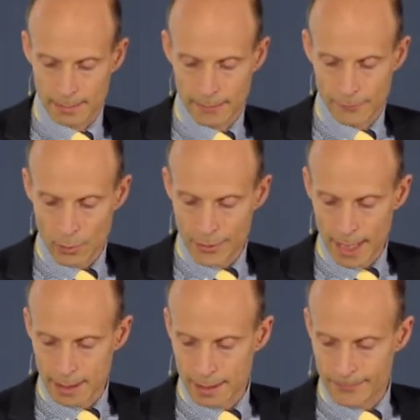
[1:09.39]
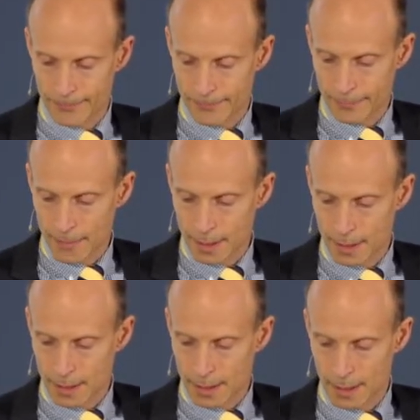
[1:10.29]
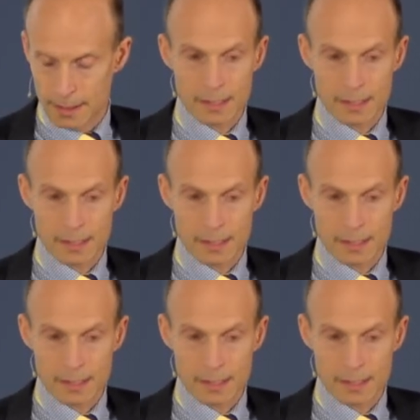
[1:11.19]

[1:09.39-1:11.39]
Before then, it